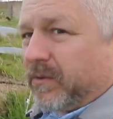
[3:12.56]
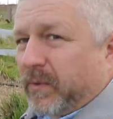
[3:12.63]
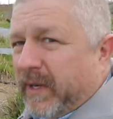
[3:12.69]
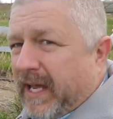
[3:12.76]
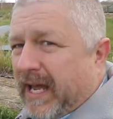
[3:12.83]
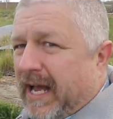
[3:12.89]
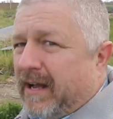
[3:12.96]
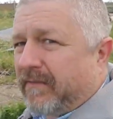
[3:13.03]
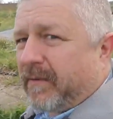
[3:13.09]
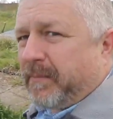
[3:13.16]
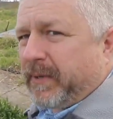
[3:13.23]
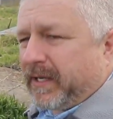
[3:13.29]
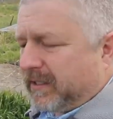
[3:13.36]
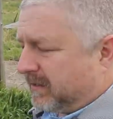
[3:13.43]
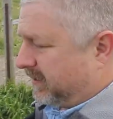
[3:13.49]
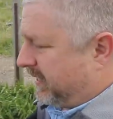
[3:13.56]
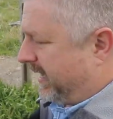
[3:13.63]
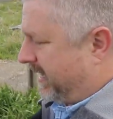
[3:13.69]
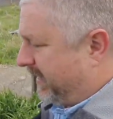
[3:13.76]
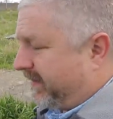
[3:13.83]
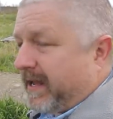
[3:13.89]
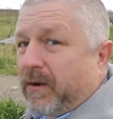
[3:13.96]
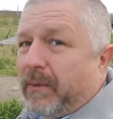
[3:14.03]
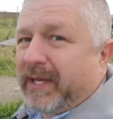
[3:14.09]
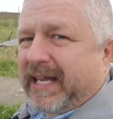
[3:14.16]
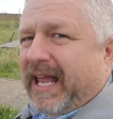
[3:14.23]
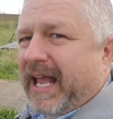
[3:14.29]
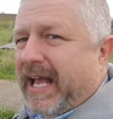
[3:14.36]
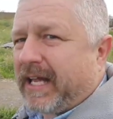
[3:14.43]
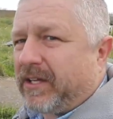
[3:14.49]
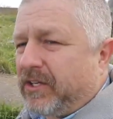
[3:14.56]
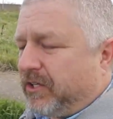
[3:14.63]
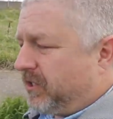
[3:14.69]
we have a bit of land that we can't